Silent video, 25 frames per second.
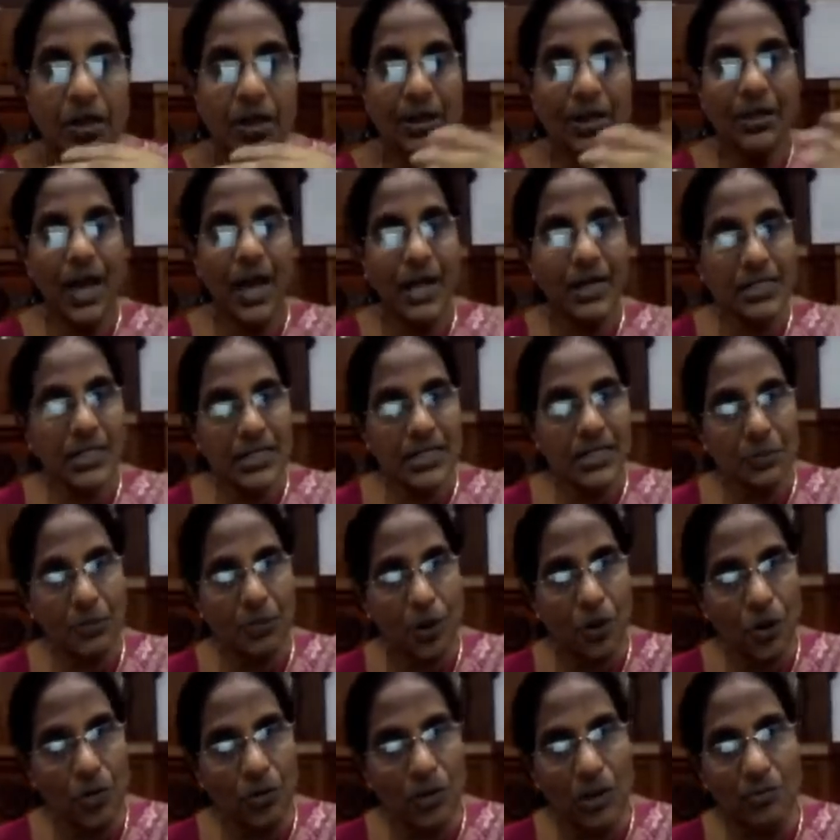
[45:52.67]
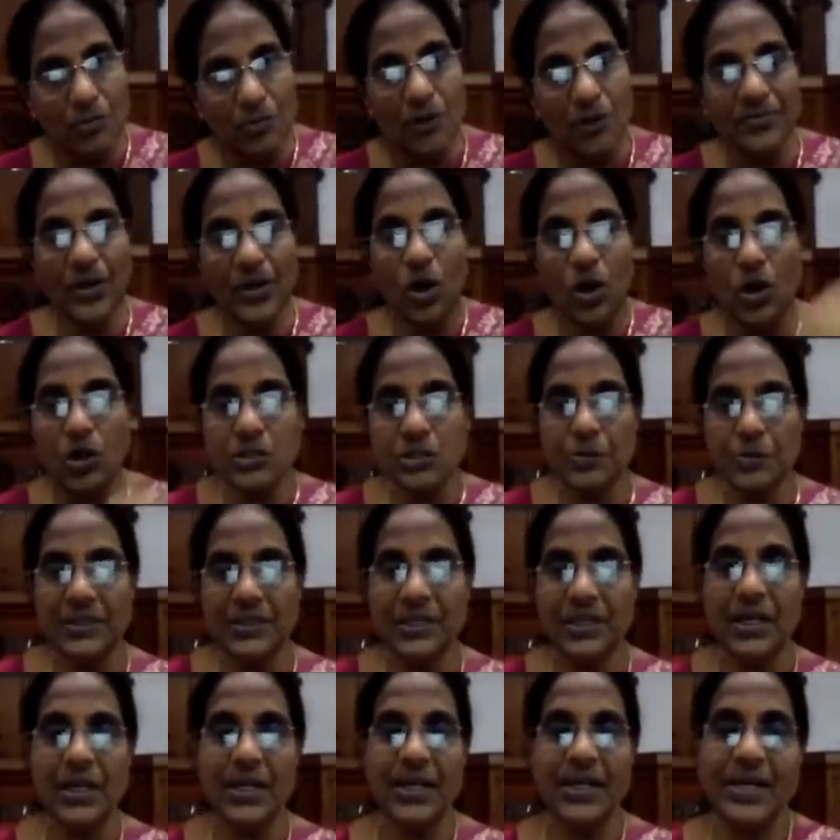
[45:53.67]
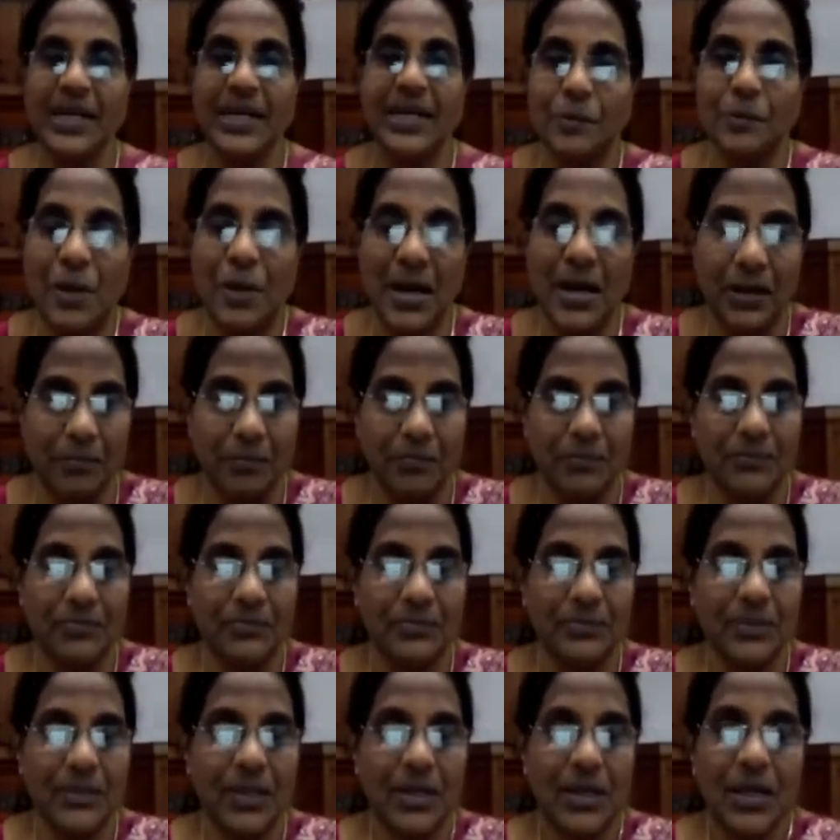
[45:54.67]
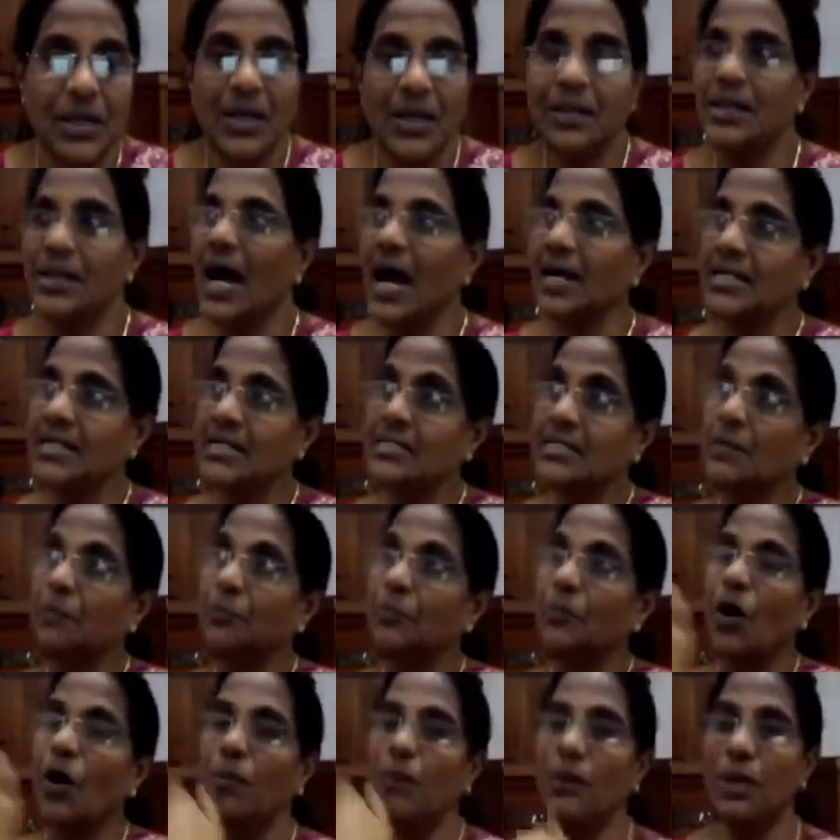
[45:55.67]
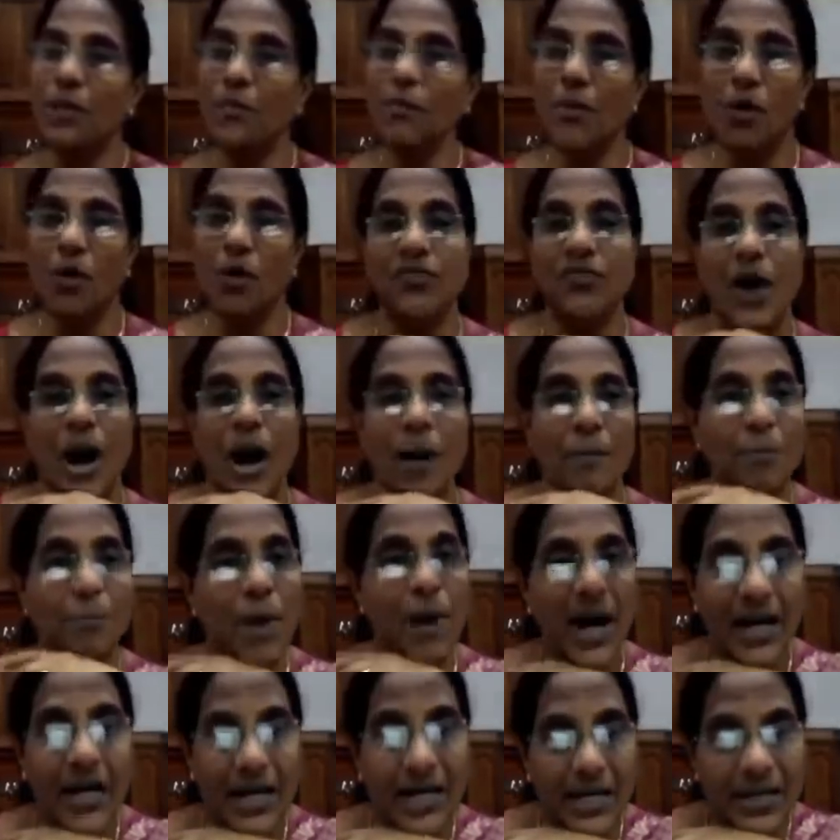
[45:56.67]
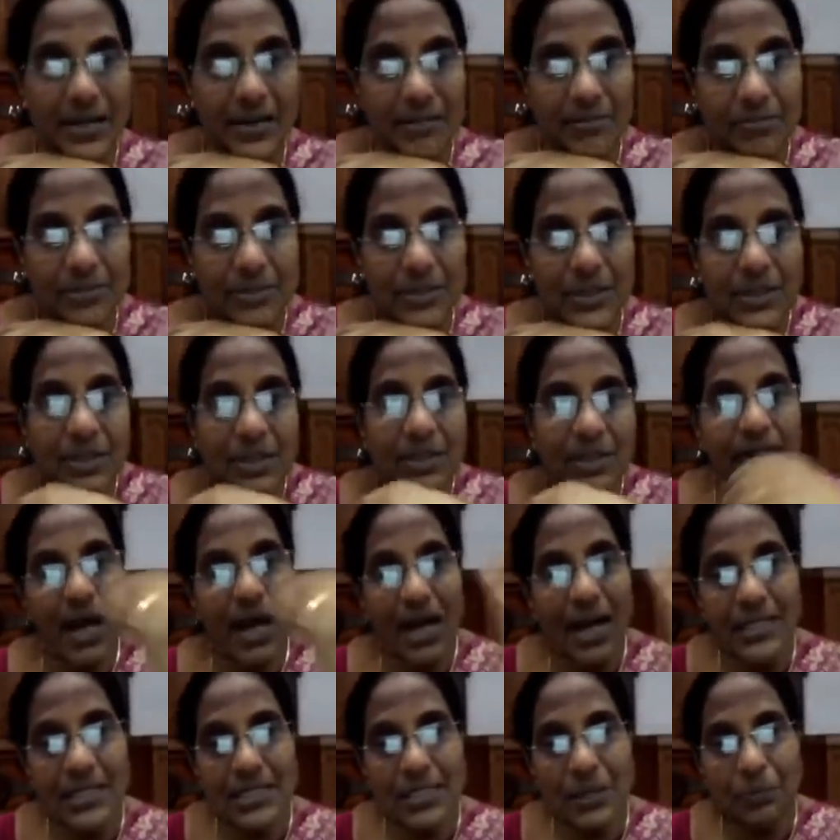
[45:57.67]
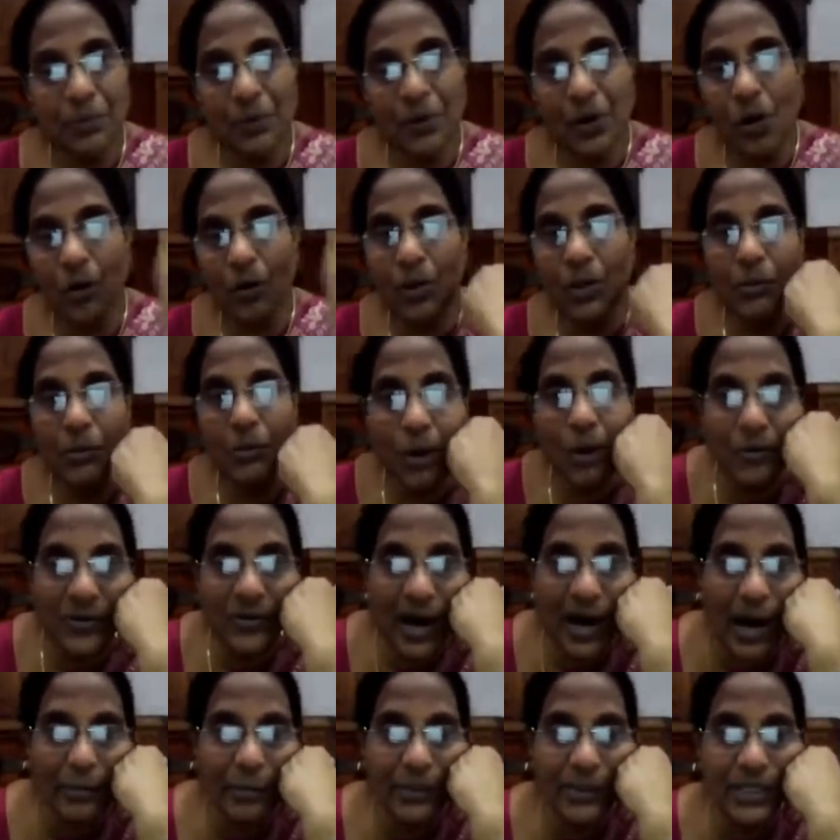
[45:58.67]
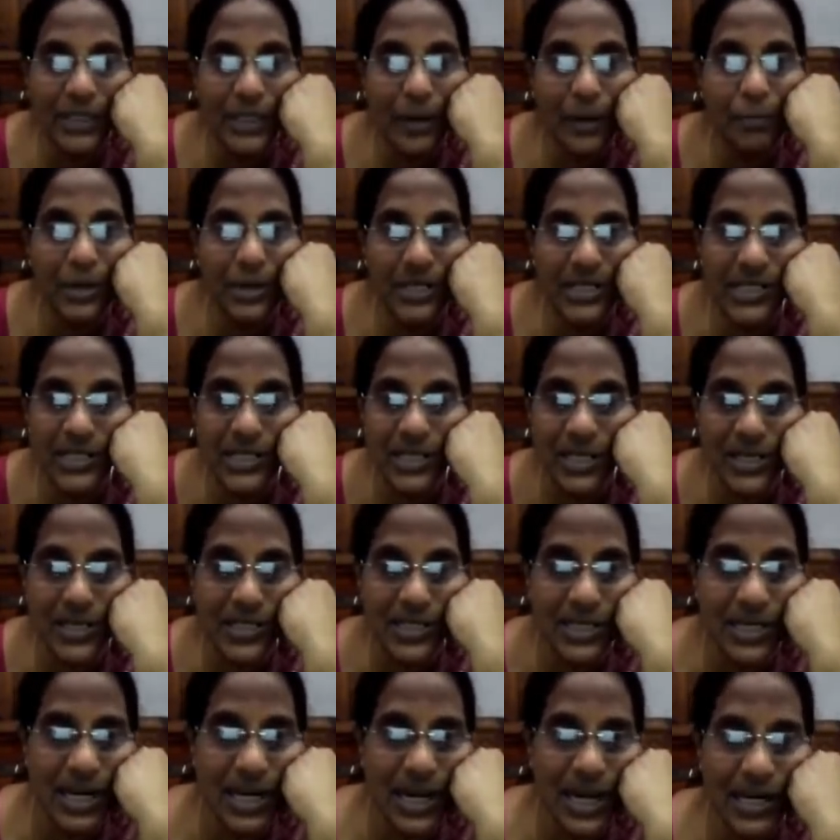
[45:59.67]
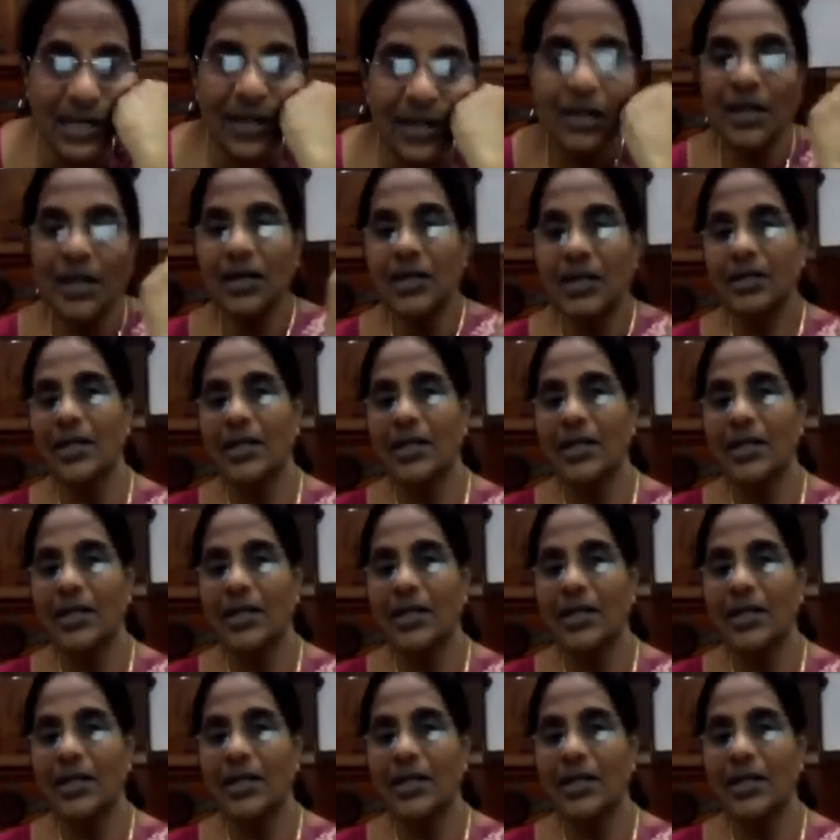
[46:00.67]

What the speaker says: That is the problem of the hospital nearby. That is the problem of Ambani. That is the problem of Amitabh Bachchan, isn't it?